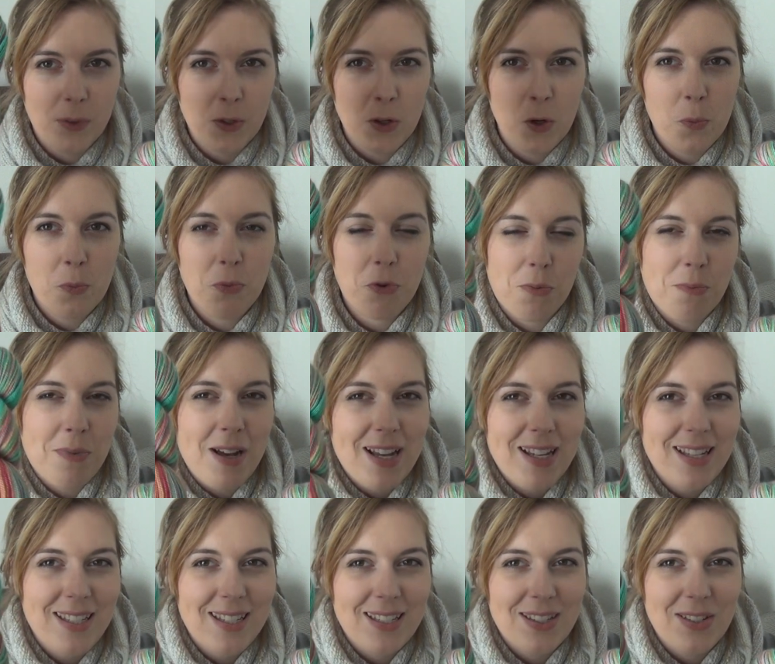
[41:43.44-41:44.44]

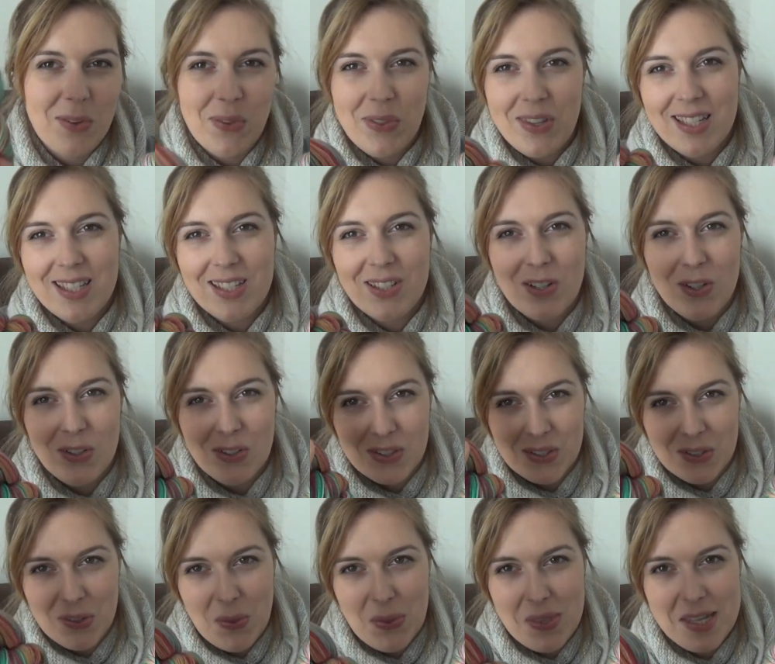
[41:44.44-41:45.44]
compromises on this
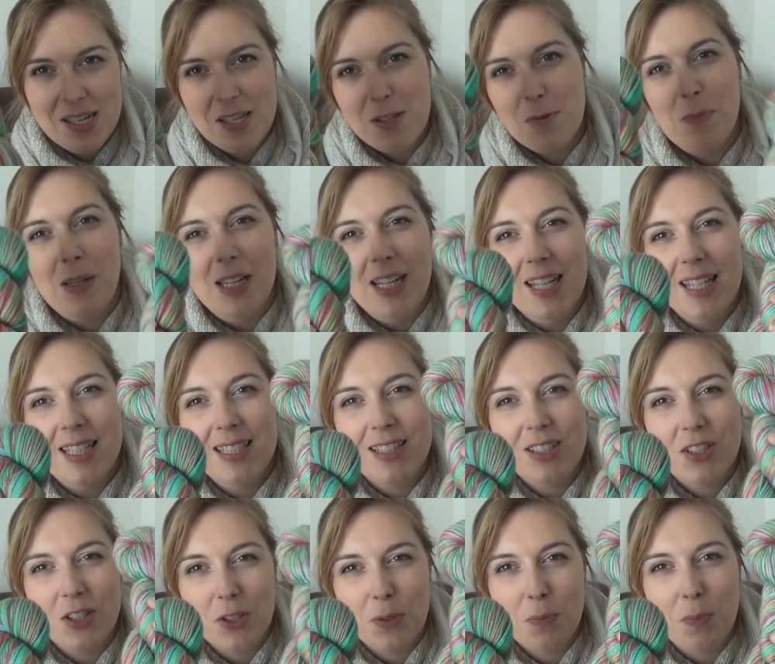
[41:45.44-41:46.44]
color on this base,
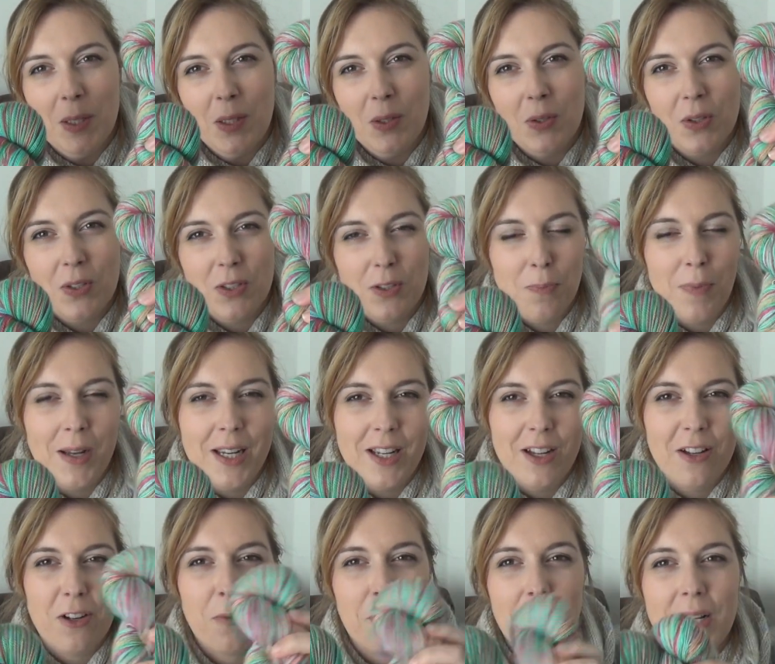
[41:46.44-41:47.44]
just because my
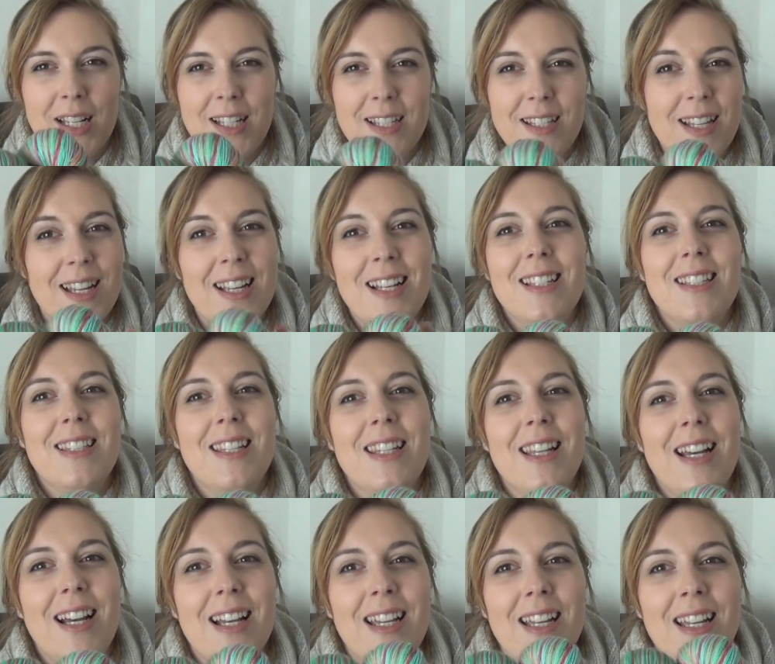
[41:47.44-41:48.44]
other base takes the
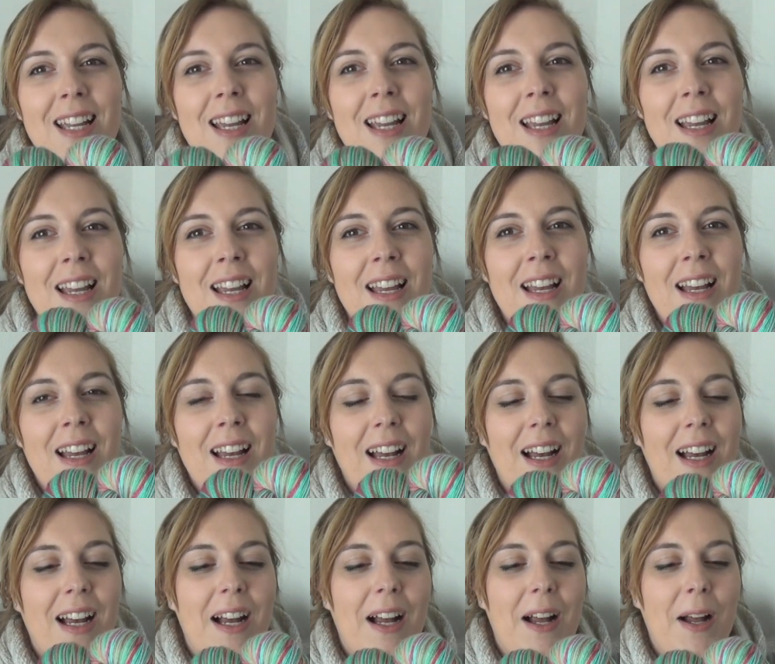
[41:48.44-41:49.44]
dye
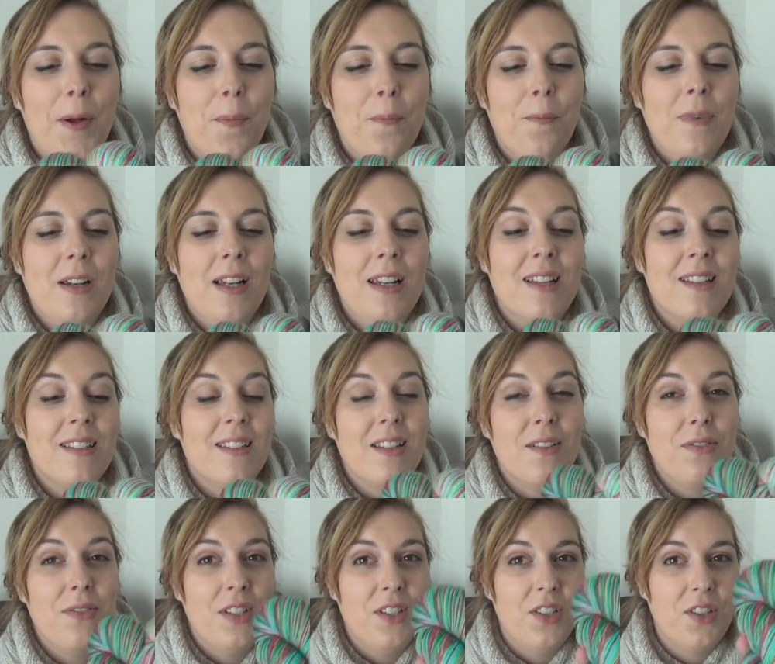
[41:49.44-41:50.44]
less
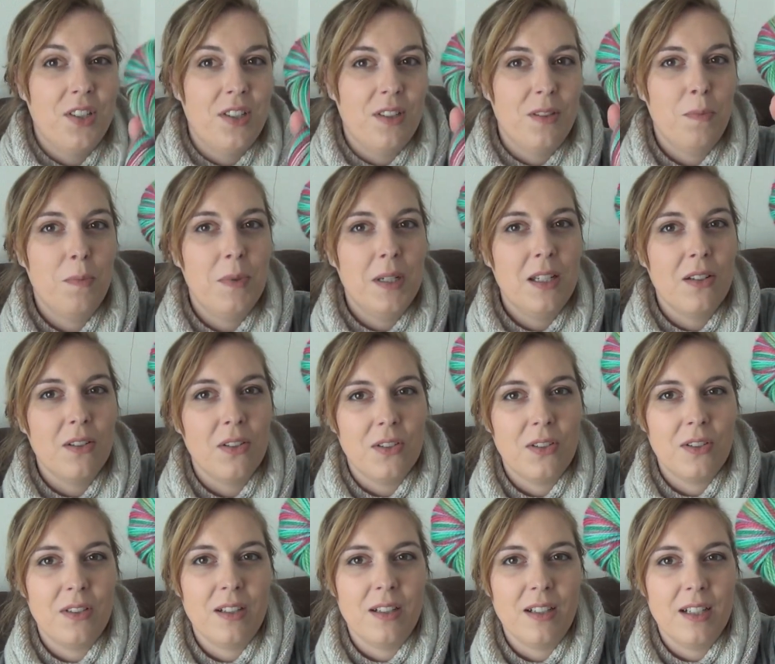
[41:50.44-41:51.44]
efficient,
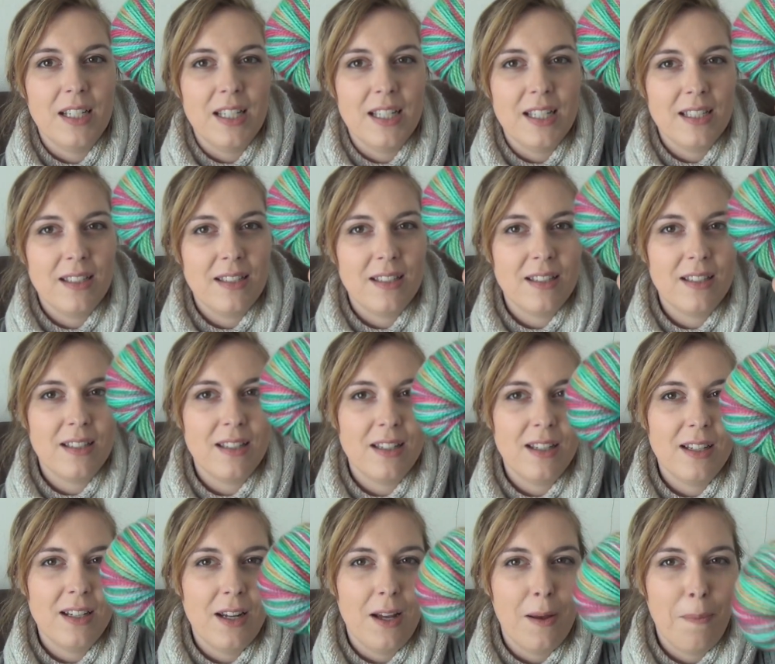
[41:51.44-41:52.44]
because there is
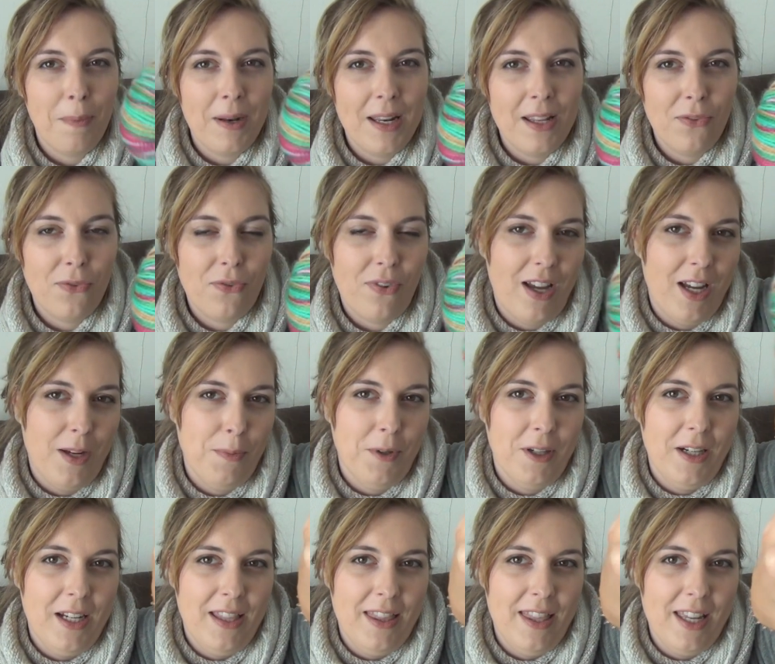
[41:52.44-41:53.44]
a plant fiber
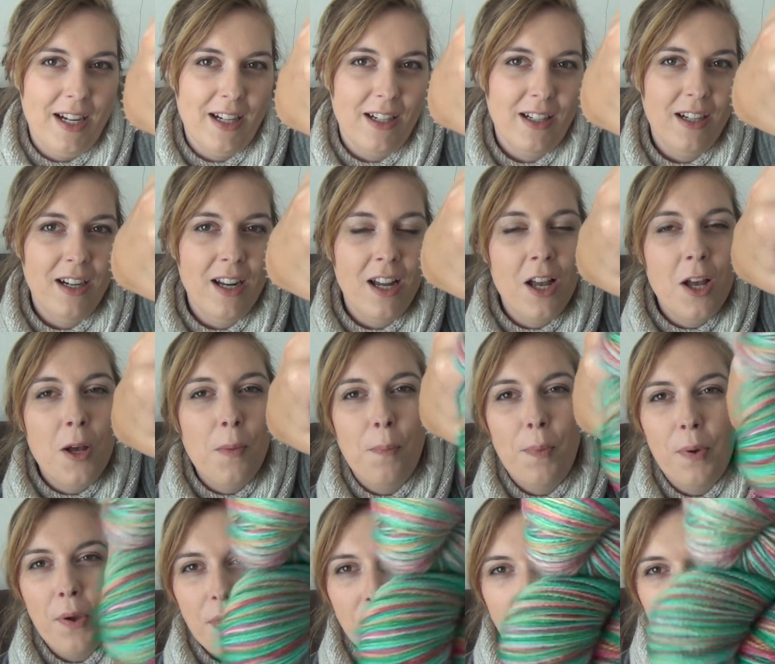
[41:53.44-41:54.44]
in there.
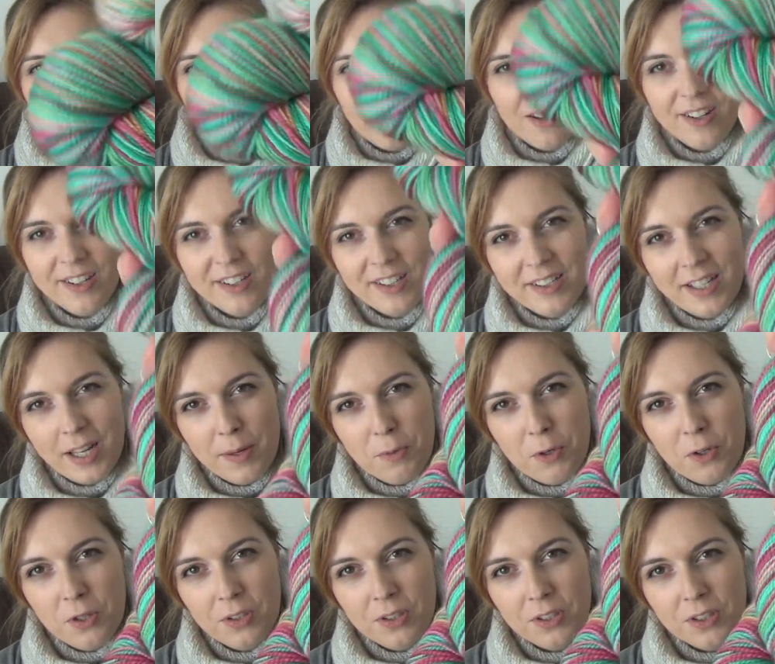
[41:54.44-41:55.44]
But there are the same
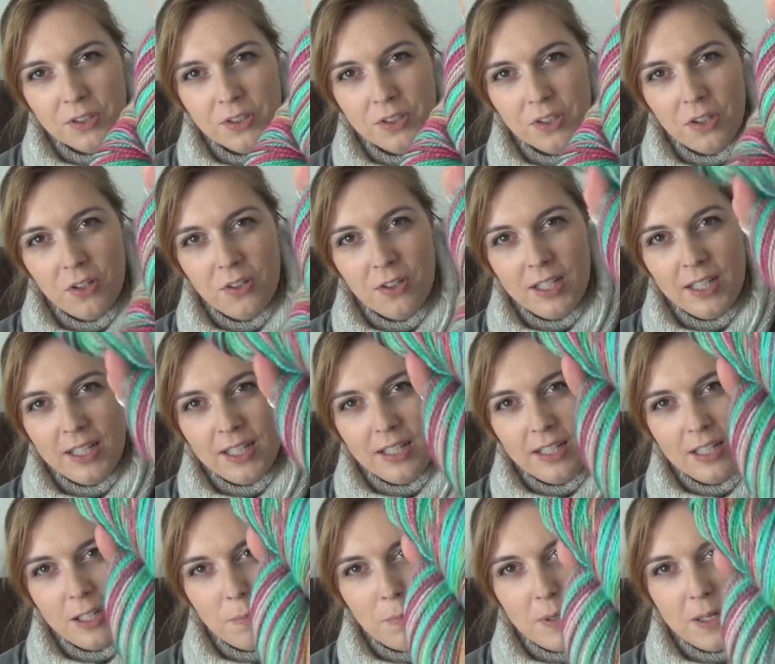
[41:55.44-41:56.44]
colors, only a
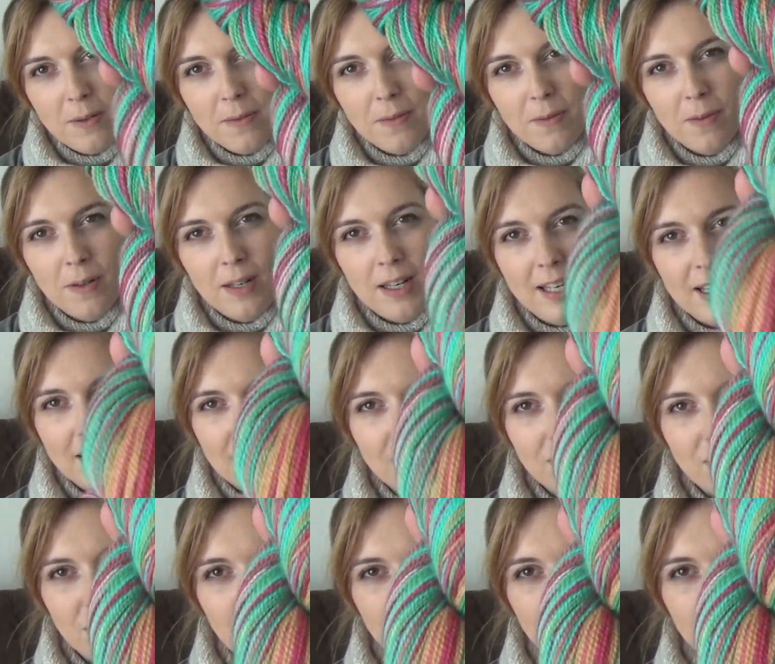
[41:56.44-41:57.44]
little bit
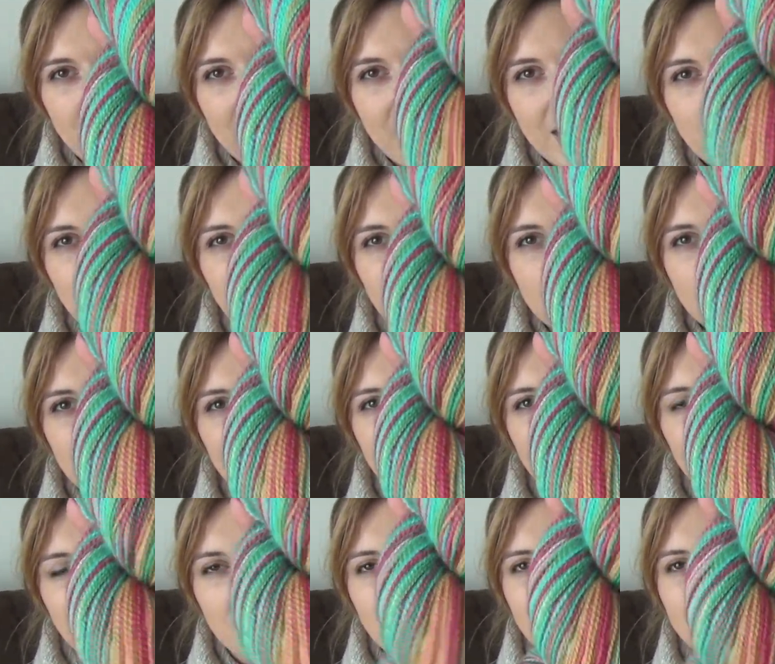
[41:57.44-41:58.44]
less vibrant
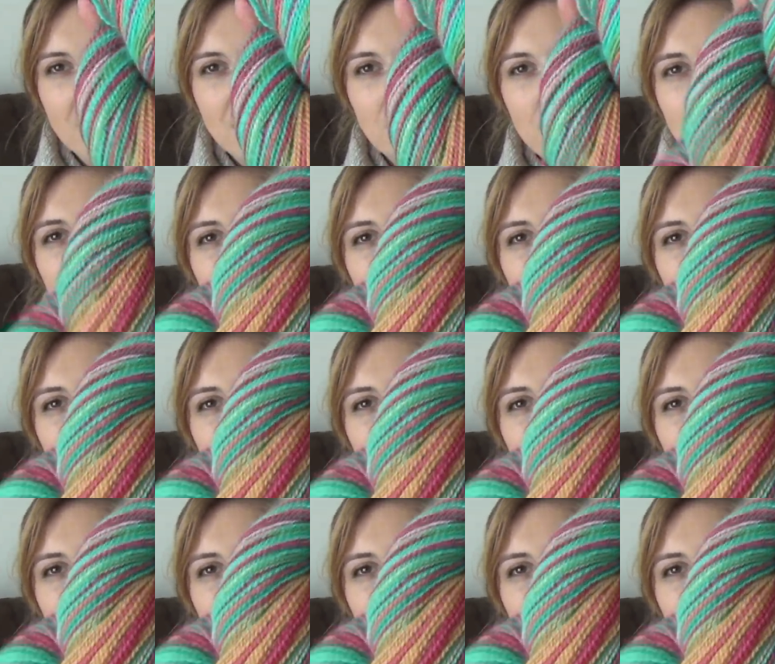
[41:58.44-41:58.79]
on this